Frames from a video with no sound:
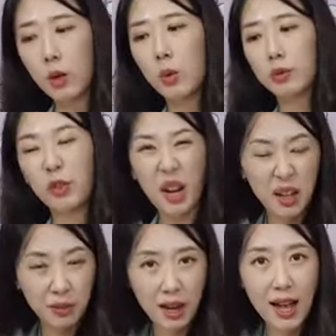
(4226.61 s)
or
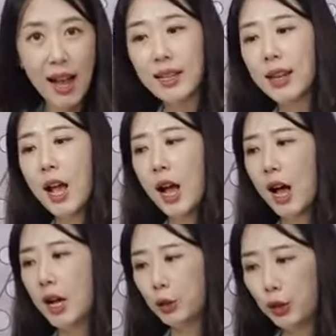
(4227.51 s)
fried rice,
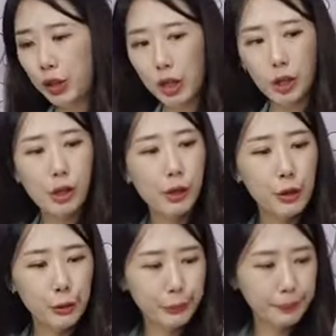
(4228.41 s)
stew,